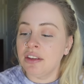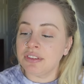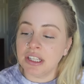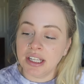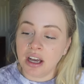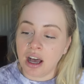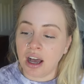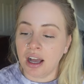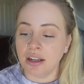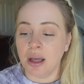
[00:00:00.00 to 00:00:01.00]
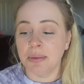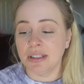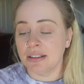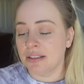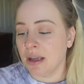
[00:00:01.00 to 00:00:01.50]
Feeling hot,
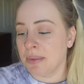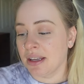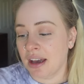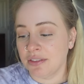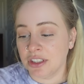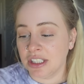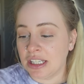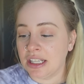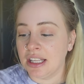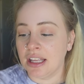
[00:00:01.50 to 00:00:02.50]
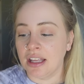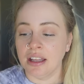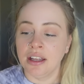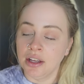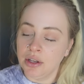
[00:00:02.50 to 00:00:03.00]
upset stomach after
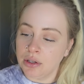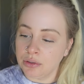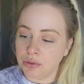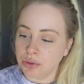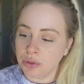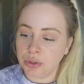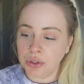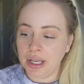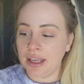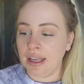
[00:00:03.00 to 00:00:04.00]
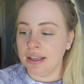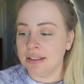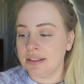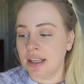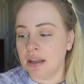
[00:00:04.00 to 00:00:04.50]
eating, dull
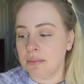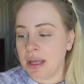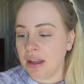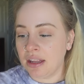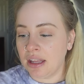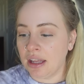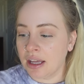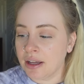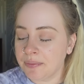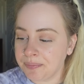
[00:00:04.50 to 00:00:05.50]
aches in belly,